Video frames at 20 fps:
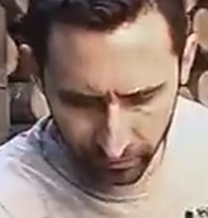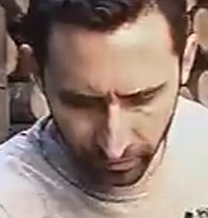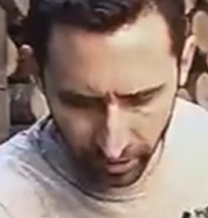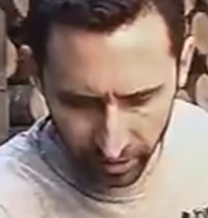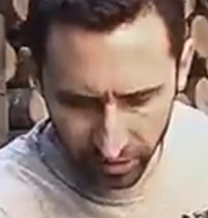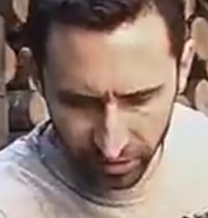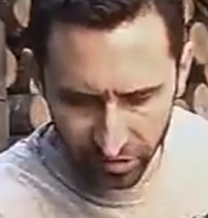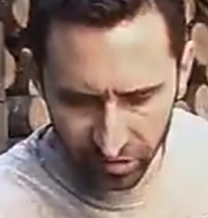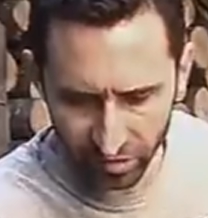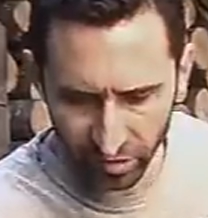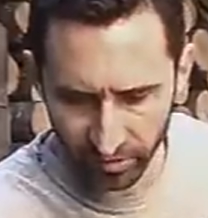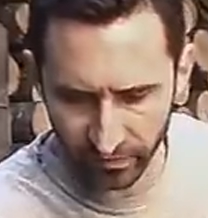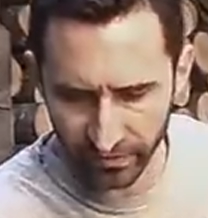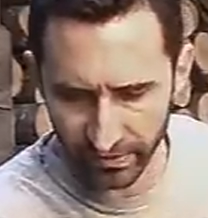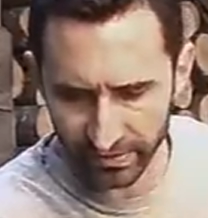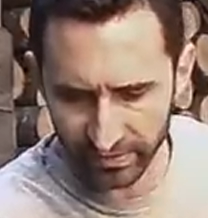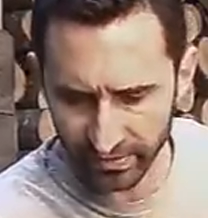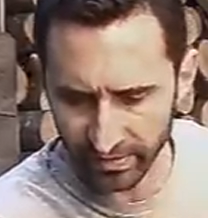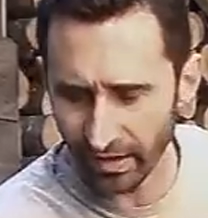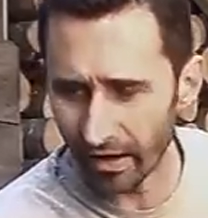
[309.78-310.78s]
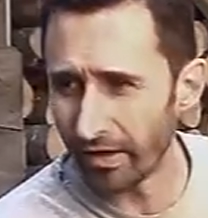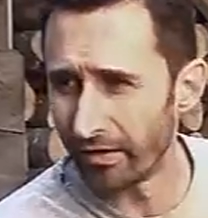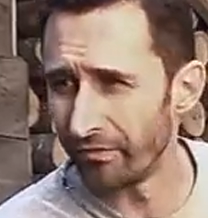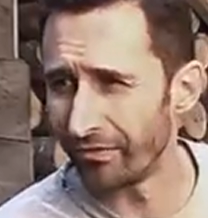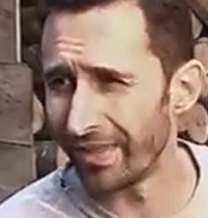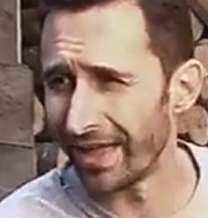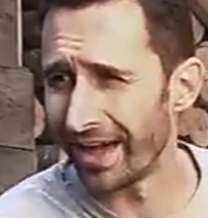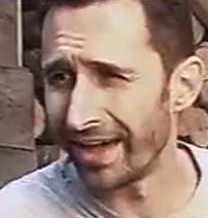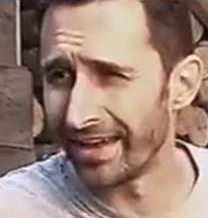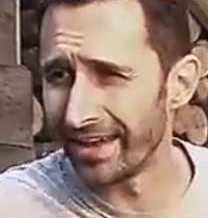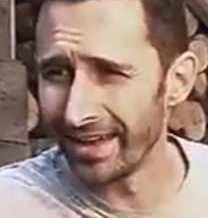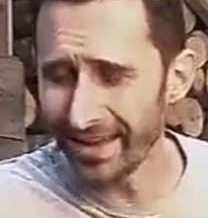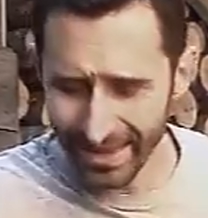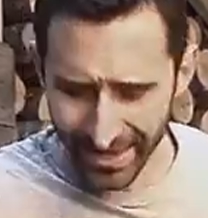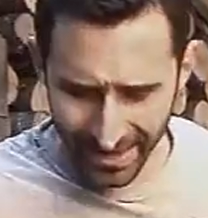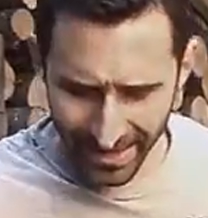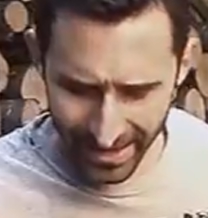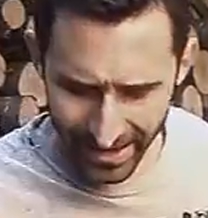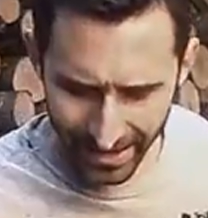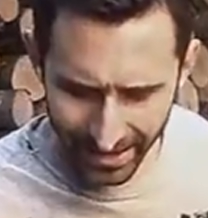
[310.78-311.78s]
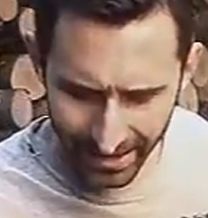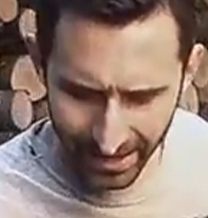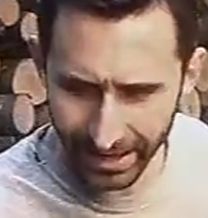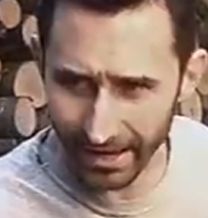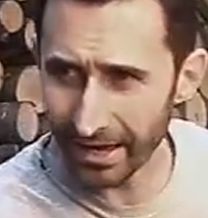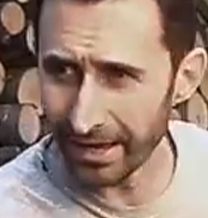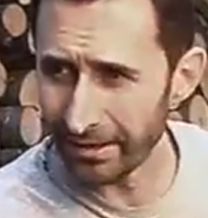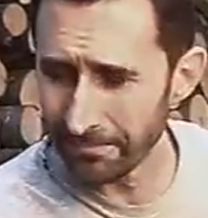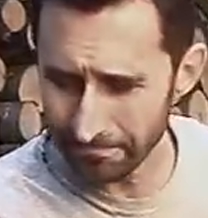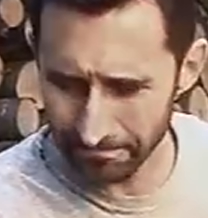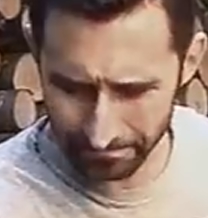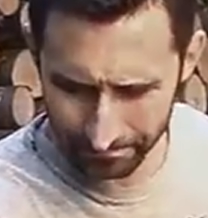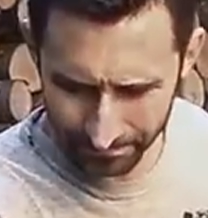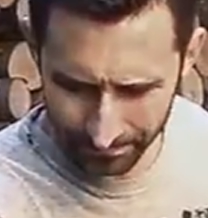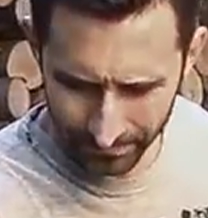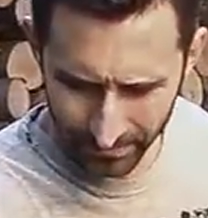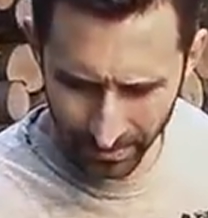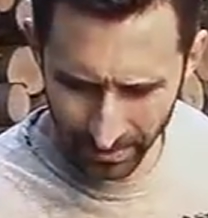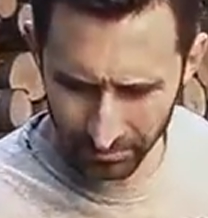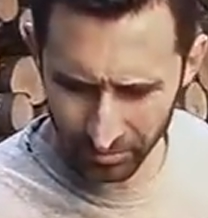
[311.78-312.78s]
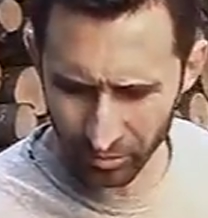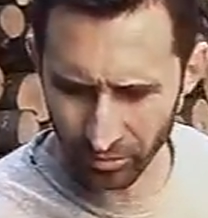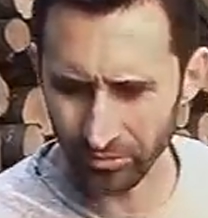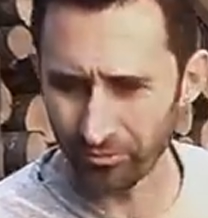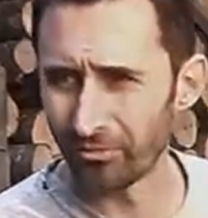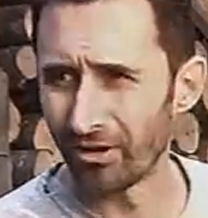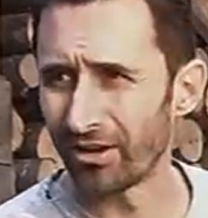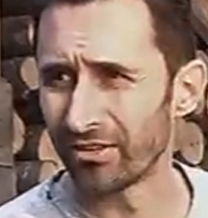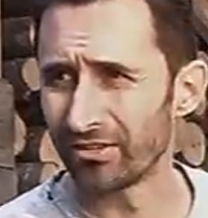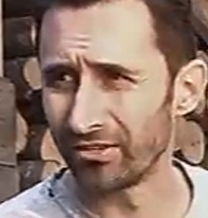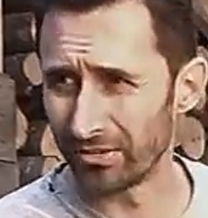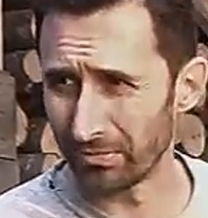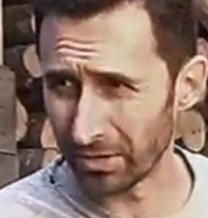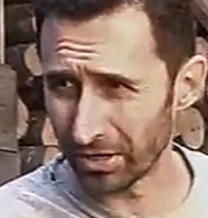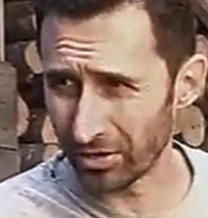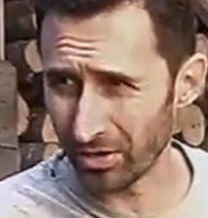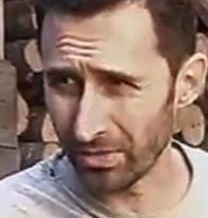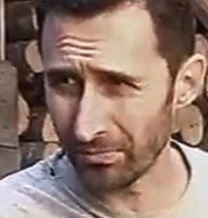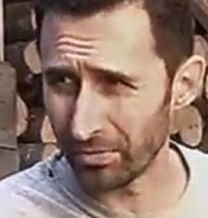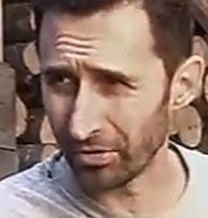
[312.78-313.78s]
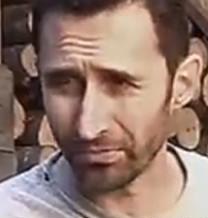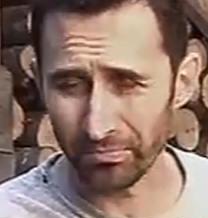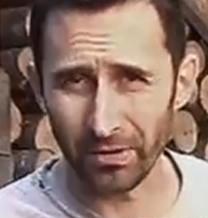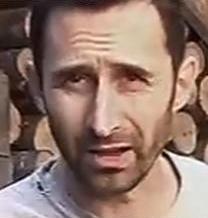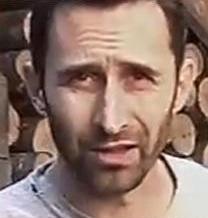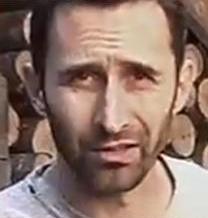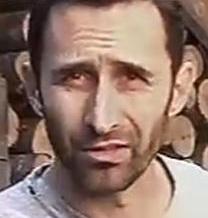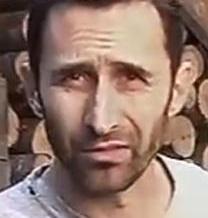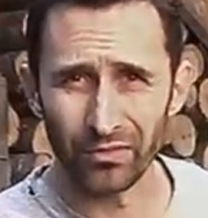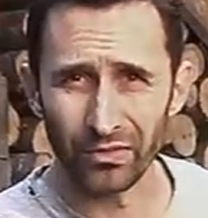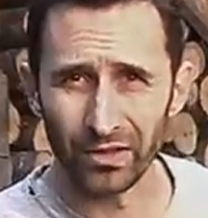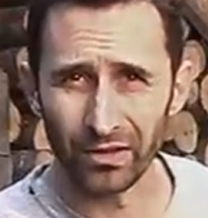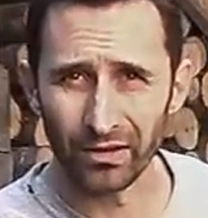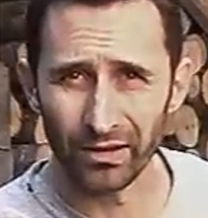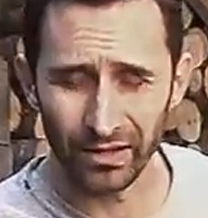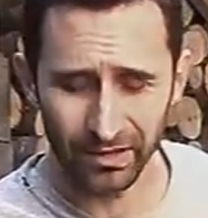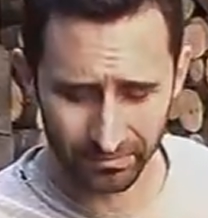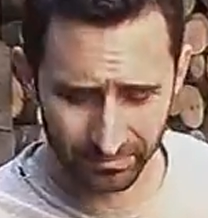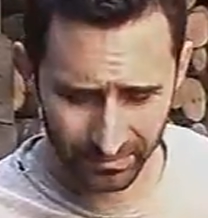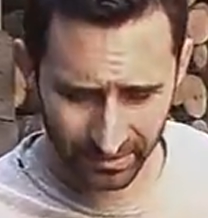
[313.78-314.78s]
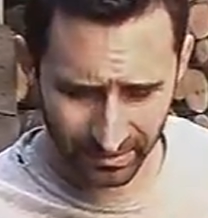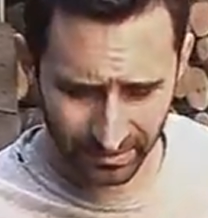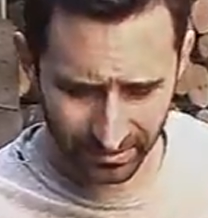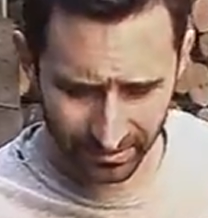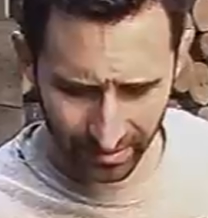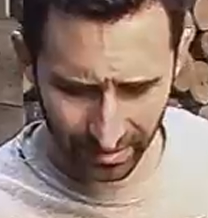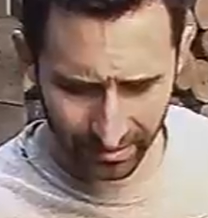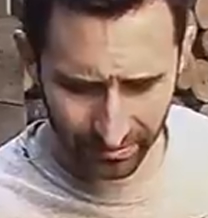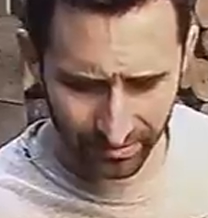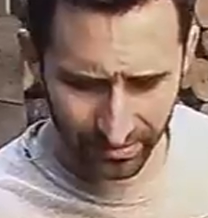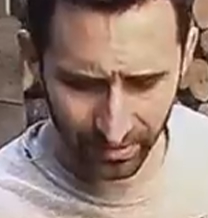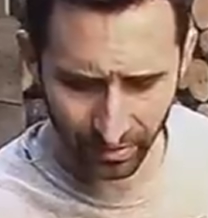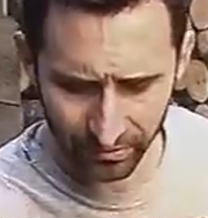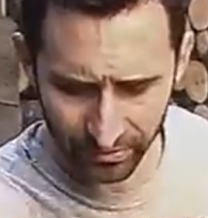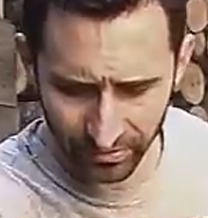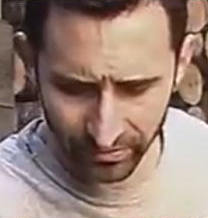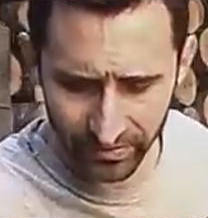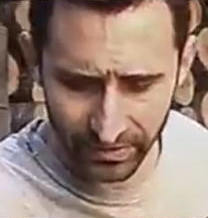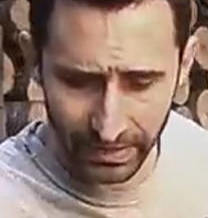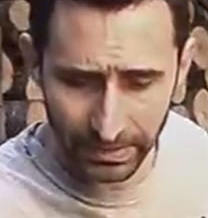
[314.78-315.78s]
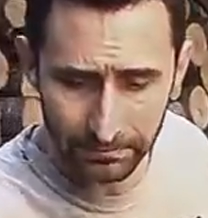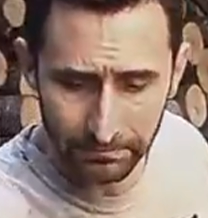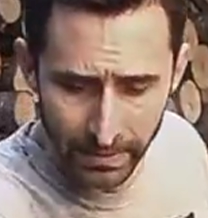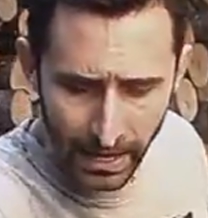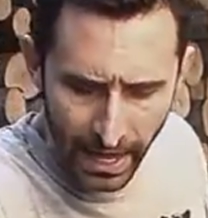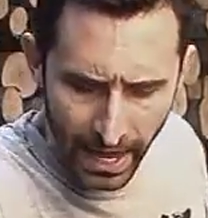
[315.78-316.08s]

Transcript: rugged surface of that. Uh, I'm throwing rocks into my compost pile over there. It's kind of self-defeating.